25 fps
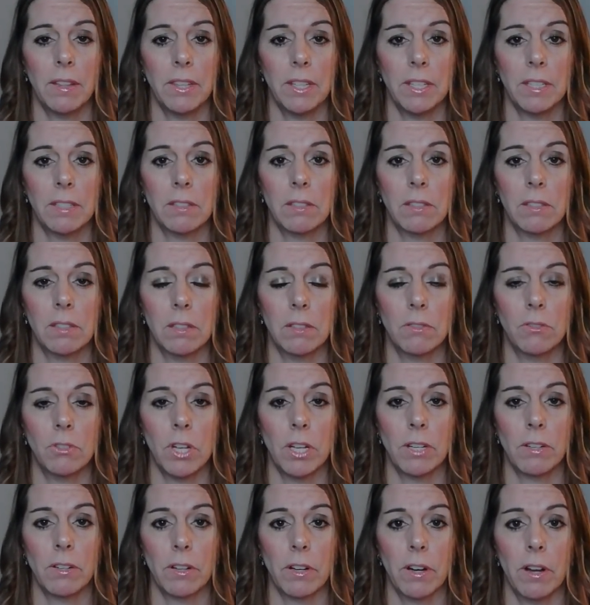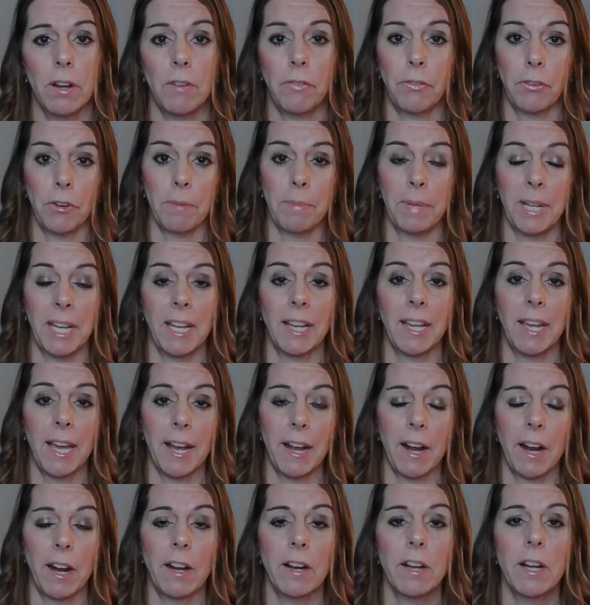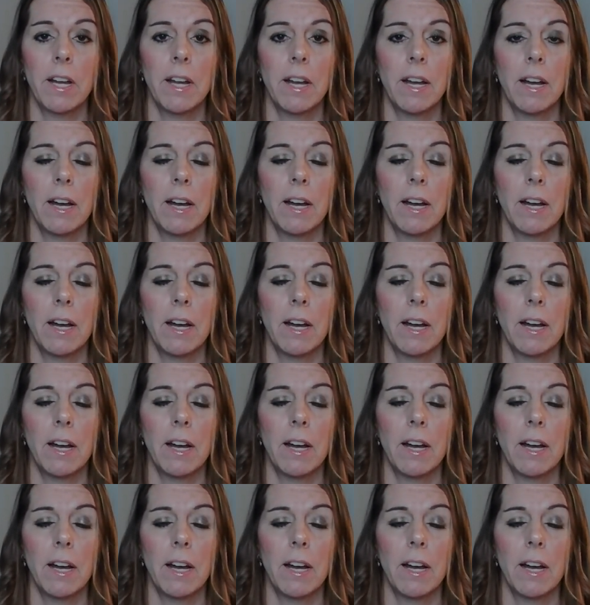this gender-affirming care.